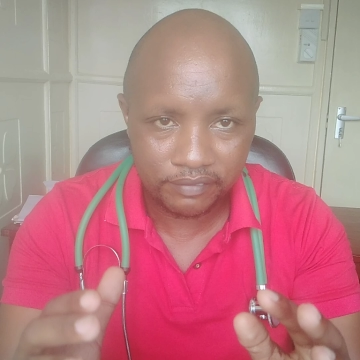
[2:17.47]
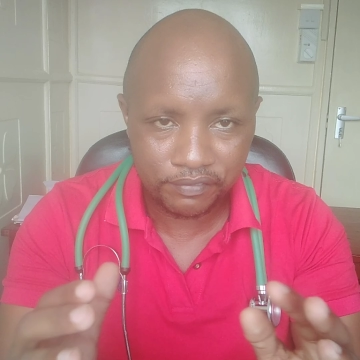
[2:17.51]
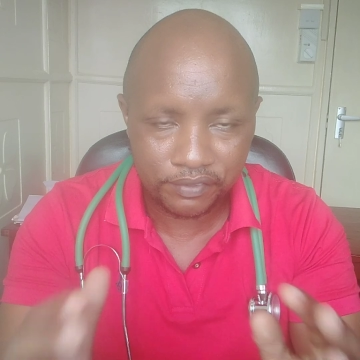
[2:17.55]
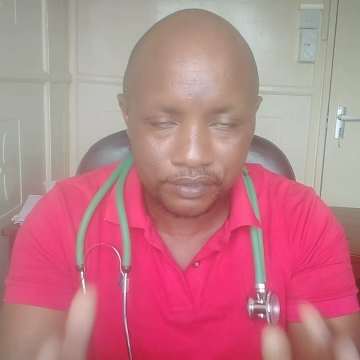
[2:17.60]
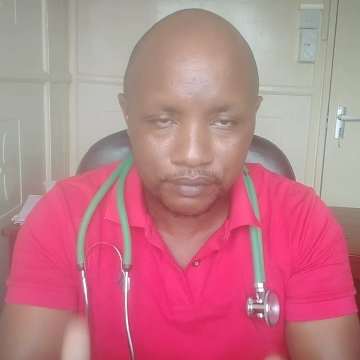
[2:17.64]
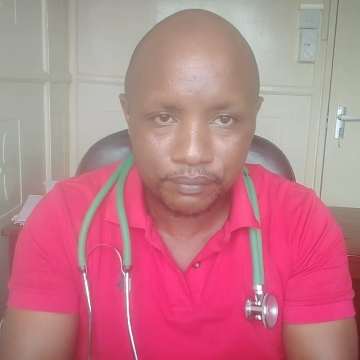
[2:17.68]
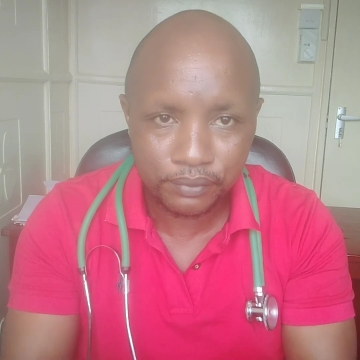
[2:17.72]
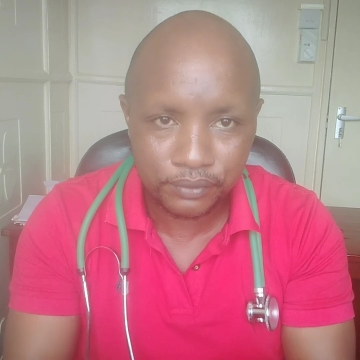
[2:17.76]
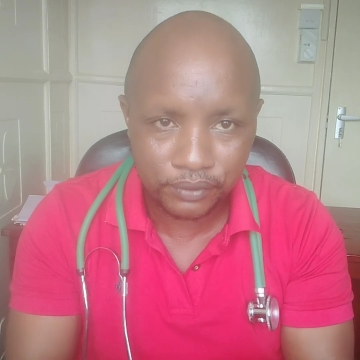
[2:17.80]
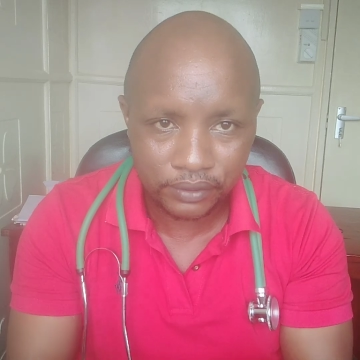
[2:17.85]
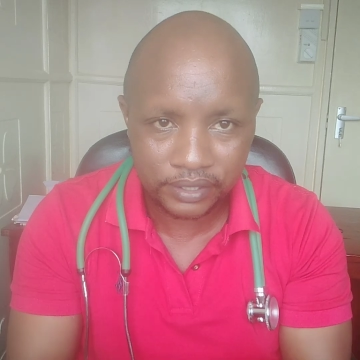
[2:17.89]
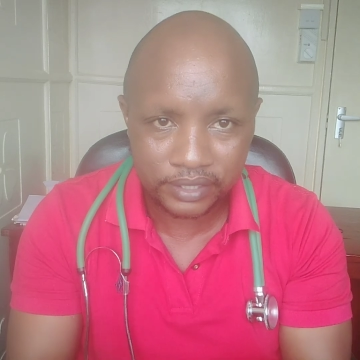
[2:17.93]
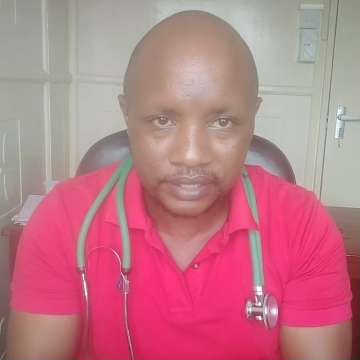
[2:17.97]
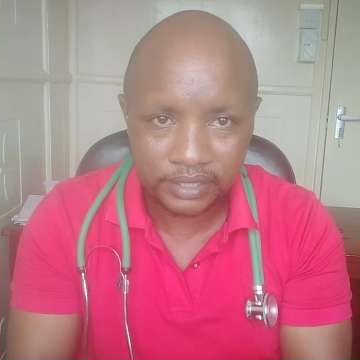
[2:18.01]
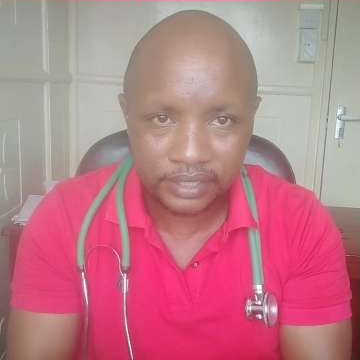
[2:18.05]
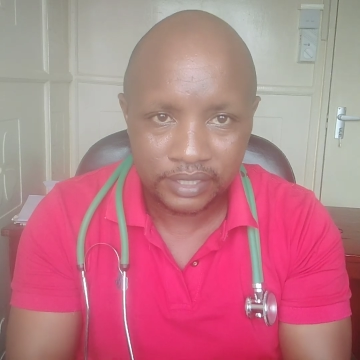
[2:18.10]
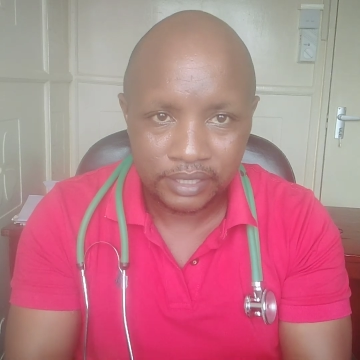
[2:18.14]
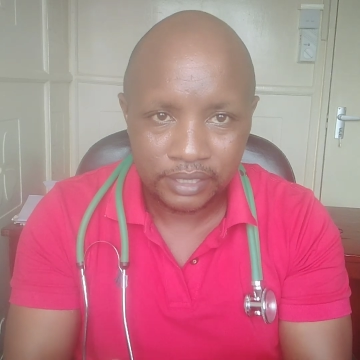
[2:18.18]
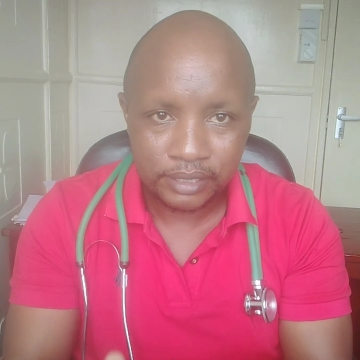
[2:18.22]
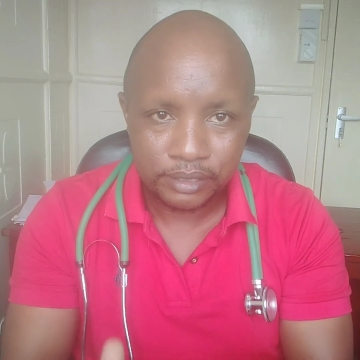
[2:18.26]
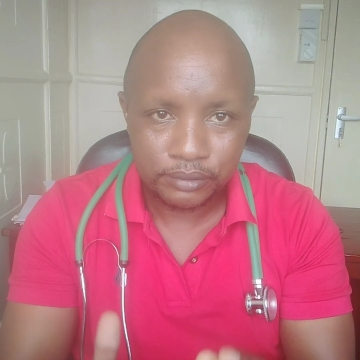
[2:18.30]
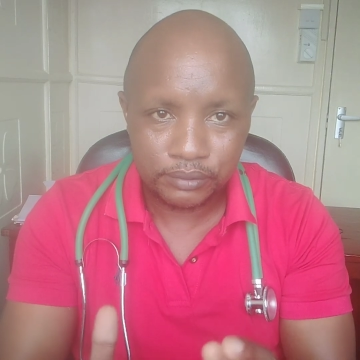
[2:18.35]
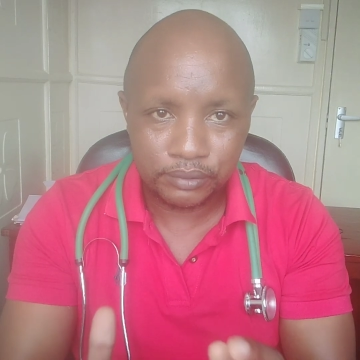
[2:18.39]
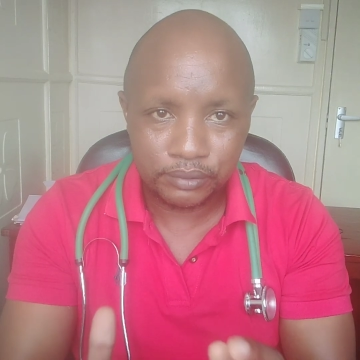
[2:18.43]
fibroid
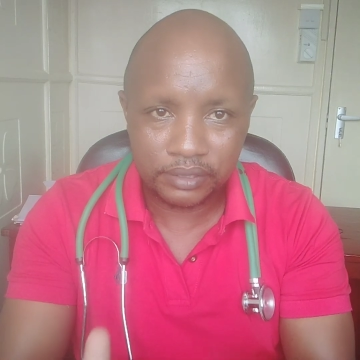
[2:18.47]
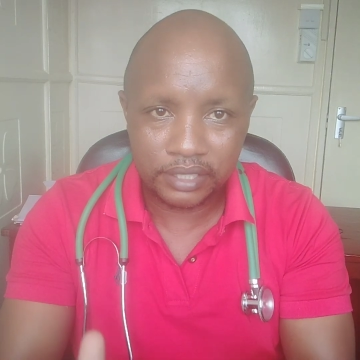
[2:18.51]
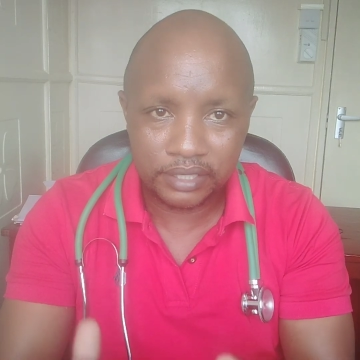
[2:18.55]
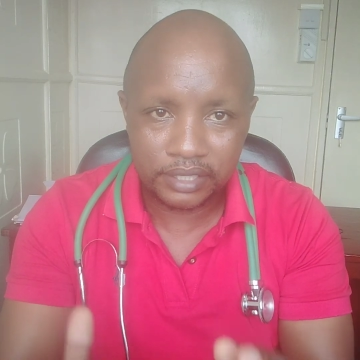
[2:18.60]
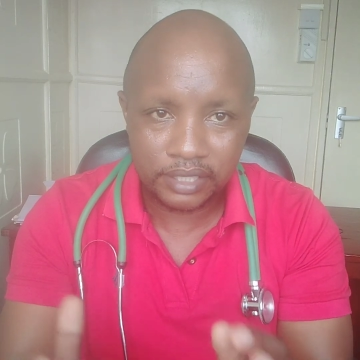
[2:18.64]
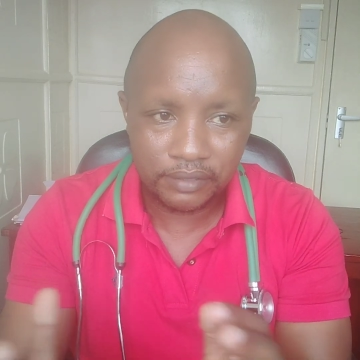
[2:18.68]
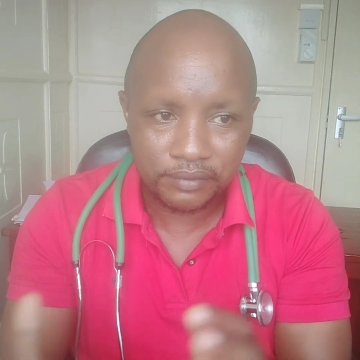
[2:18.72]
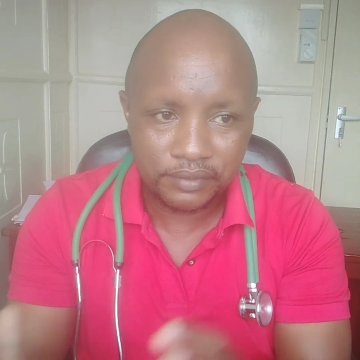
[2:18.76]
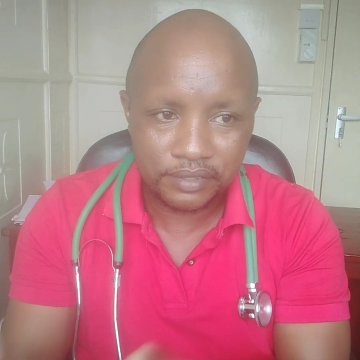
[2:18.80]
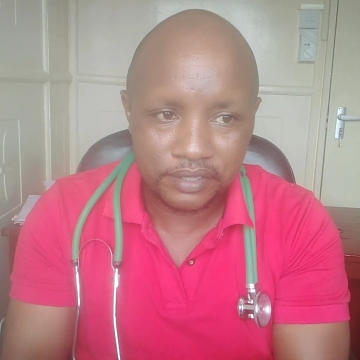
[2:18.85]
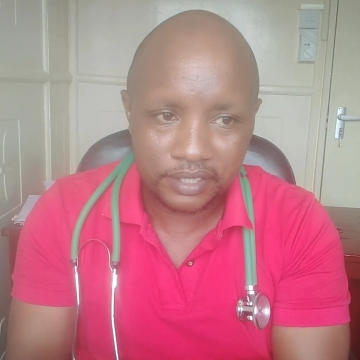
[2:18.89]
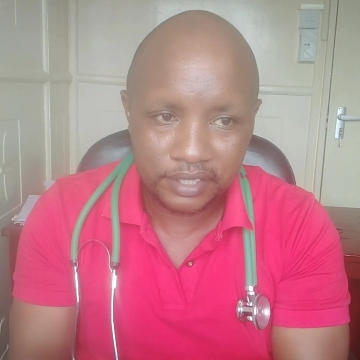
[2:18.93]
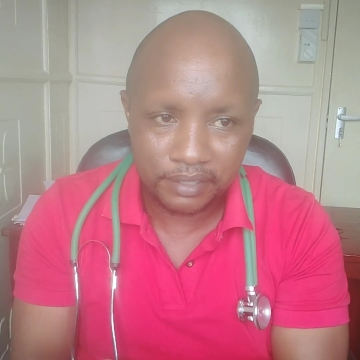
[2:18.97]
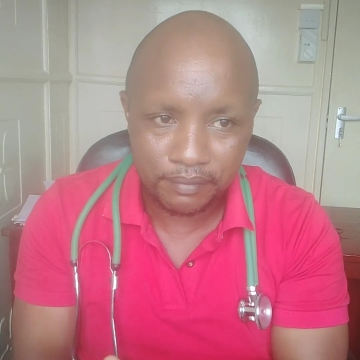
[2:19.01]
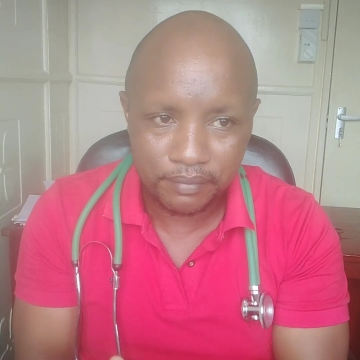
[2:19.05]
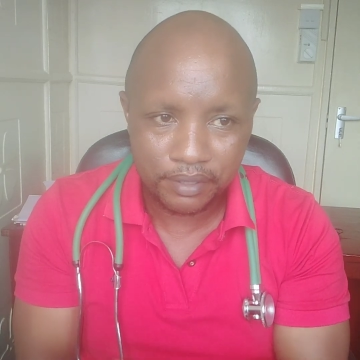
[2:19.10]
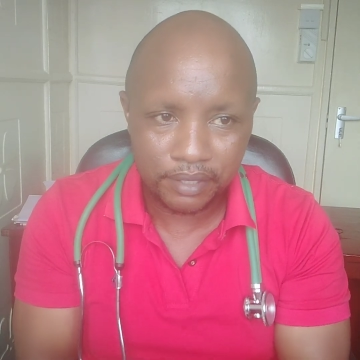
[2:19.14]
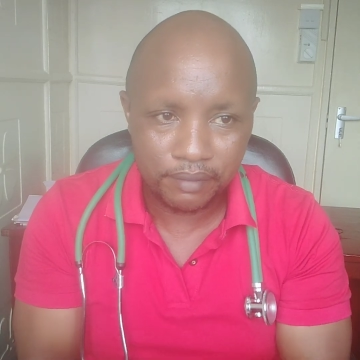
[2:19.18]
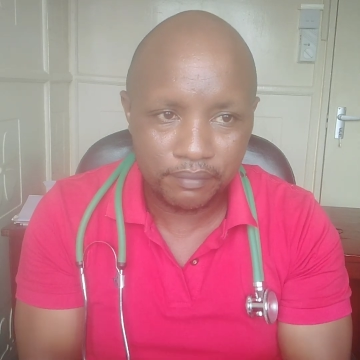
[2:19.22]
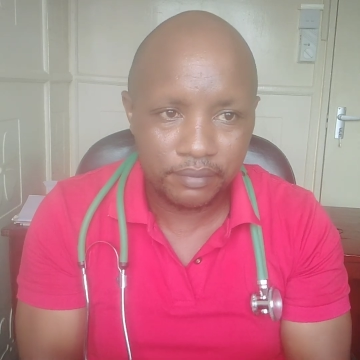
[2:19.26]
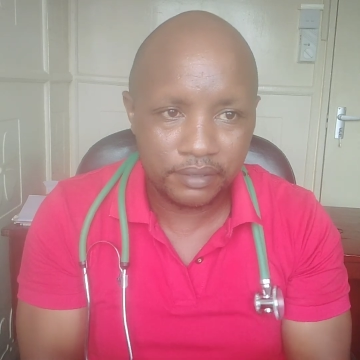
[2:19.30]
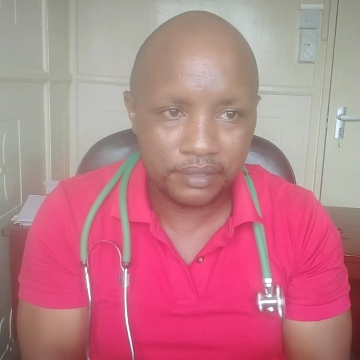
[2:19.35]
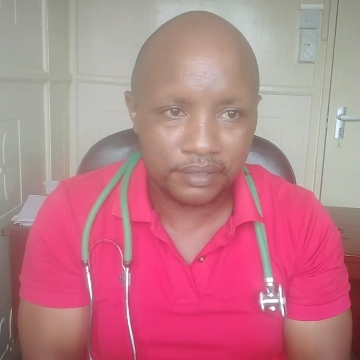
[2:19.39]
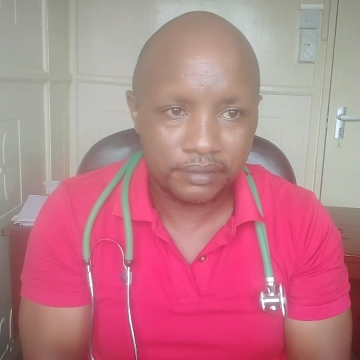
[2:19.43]
together with the
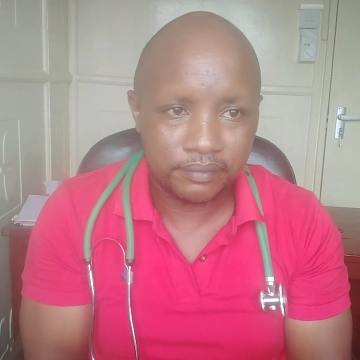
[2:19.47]
baby.